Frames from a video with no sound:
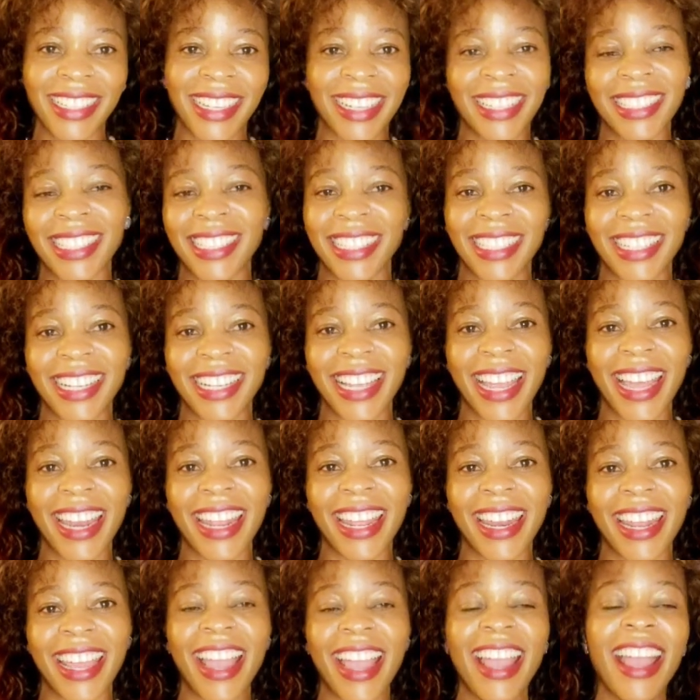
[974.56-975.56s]
in
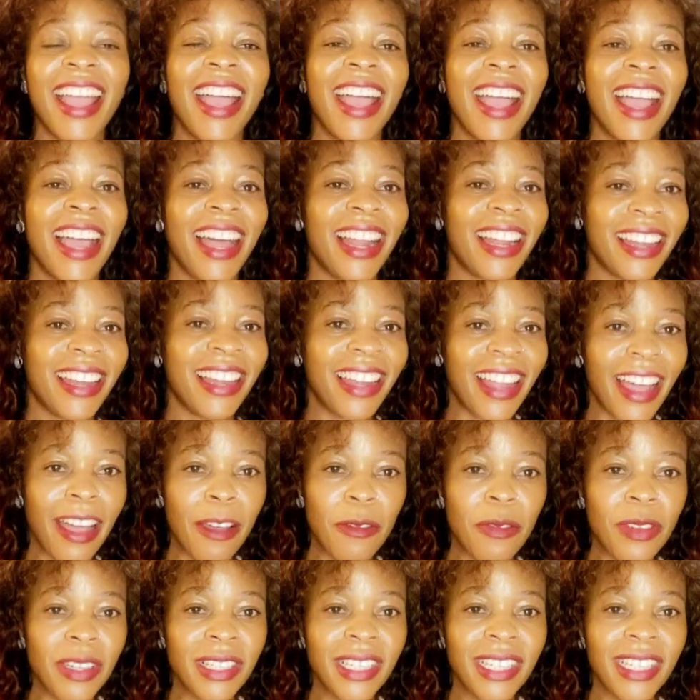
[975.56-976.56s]
Canada. I
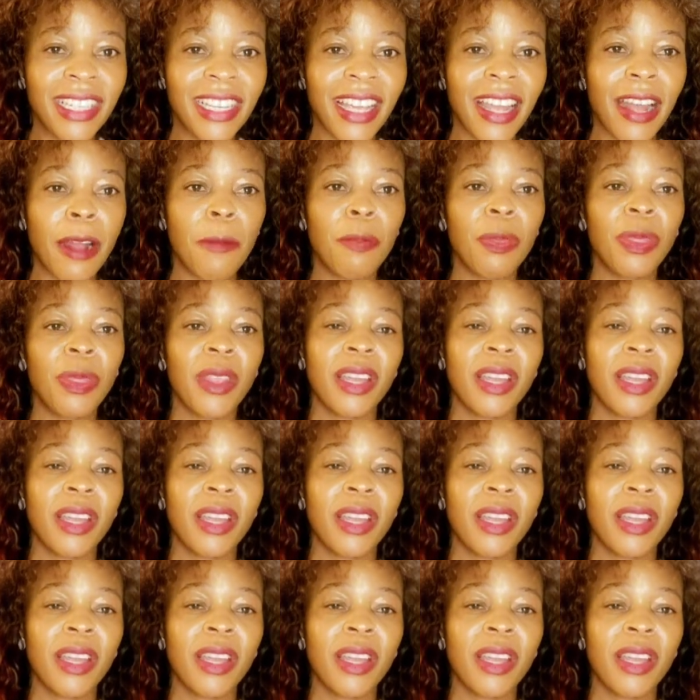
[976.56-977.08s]
love it here.